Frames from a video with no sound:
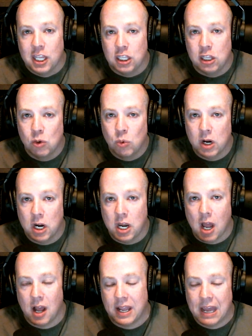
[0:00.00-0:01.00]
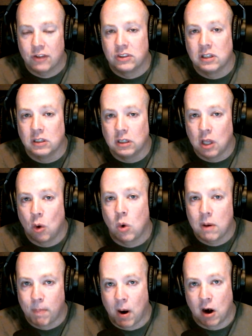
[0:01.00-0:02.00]
You want to knock out the
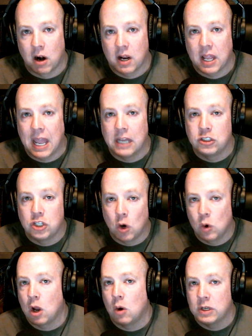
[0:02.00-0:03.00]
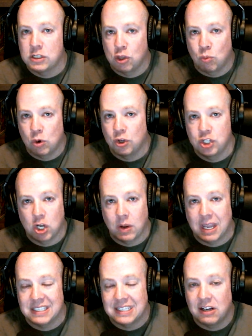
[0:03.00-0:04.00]
lower park and don't go into the World
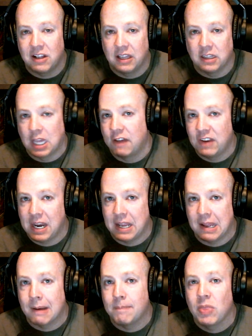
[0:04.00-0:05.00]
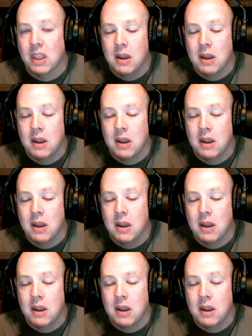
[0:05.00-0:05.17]
Showcase till 11 a.m.